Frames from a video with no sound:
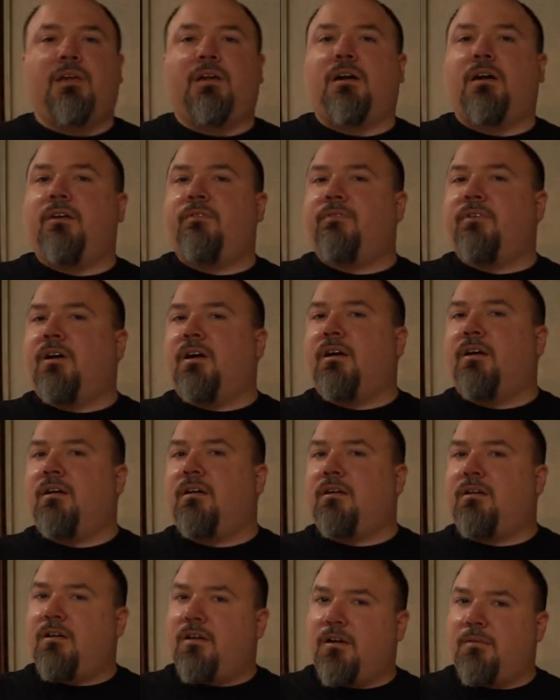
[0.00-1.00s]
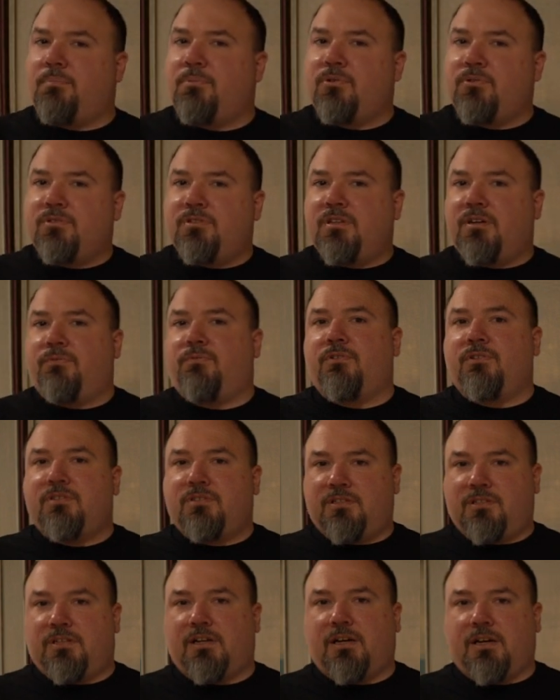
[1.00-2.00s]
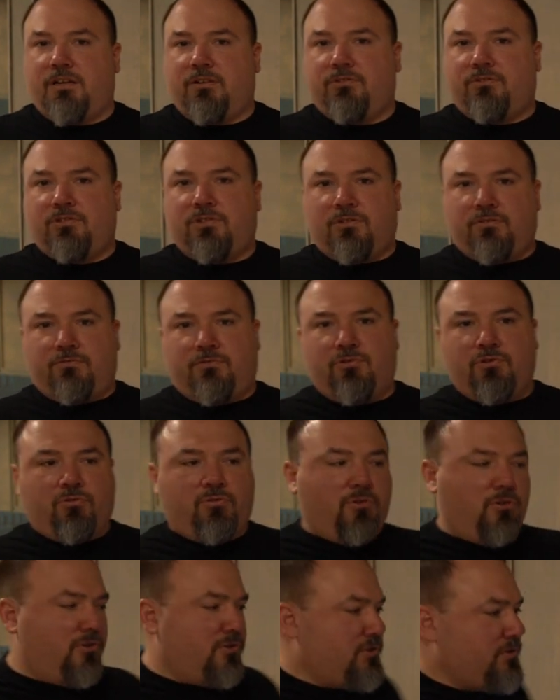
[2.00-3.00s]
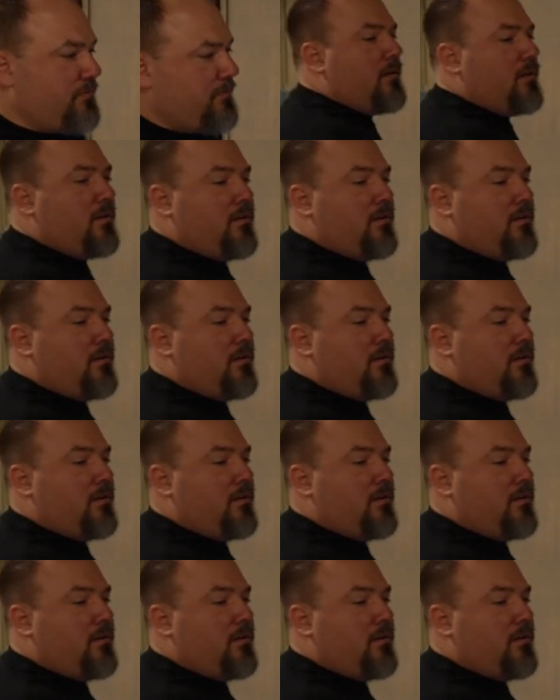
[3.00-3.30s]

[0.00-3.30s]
I've got a couple different styles of doors.